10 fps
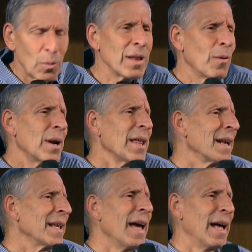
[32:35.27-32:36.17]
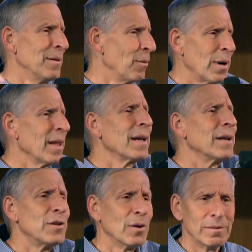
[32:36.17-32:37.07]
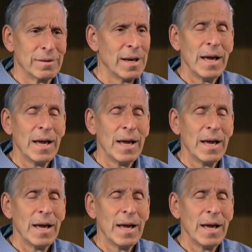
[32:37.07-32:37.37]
What are they going to get? What are they going to do?